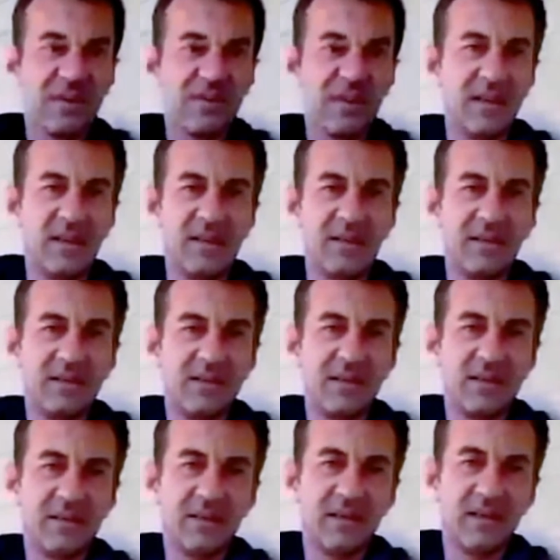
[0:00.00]
You know,
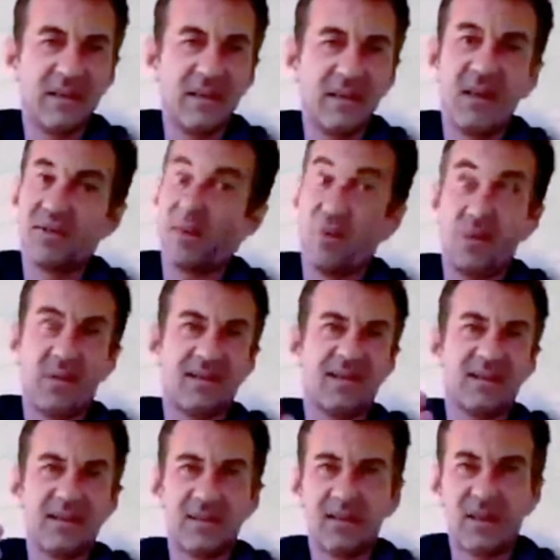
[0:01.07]
of
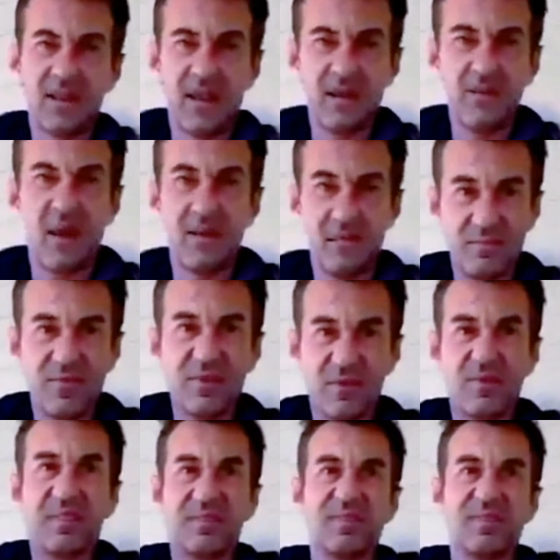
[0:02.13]
course, I'm, I'm sure
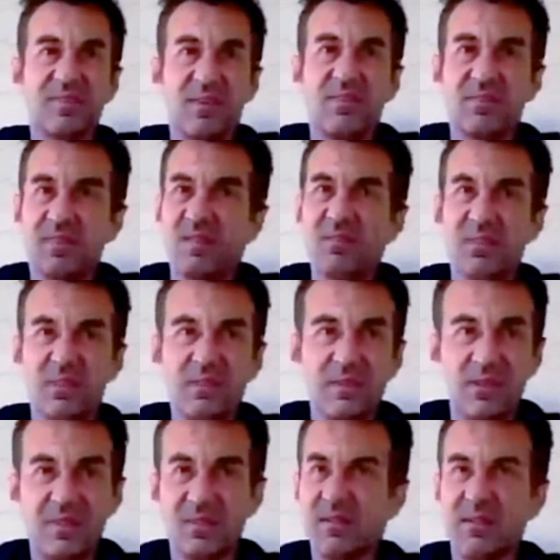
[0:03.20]
this is ongoing,
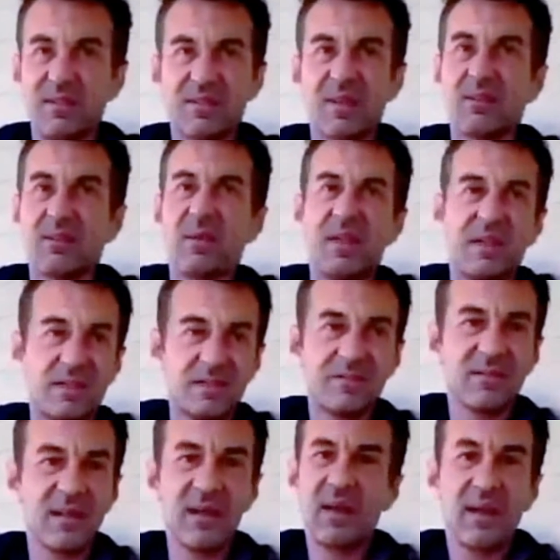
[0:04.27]
and it's going to be
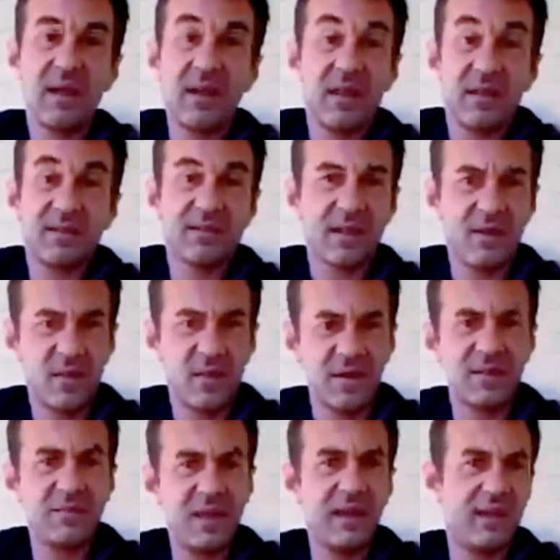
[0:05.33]
it's going
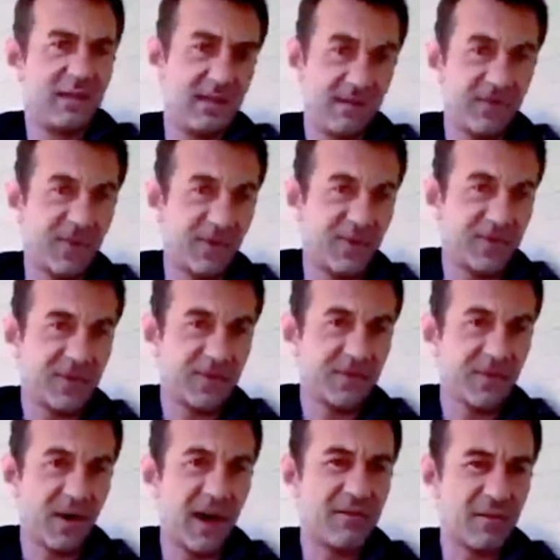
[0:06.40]
to be difficult
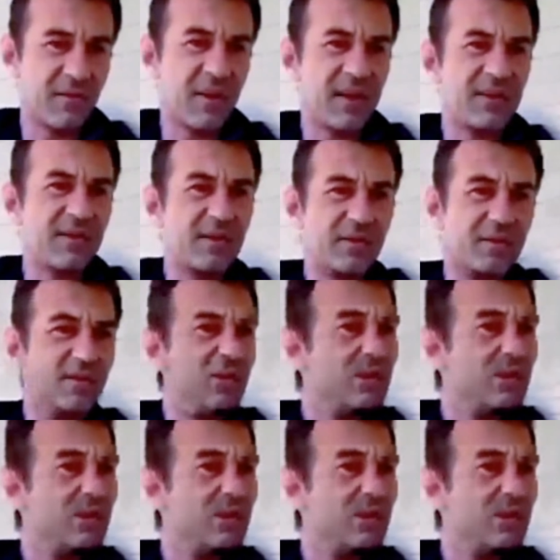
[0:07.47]
for everybody to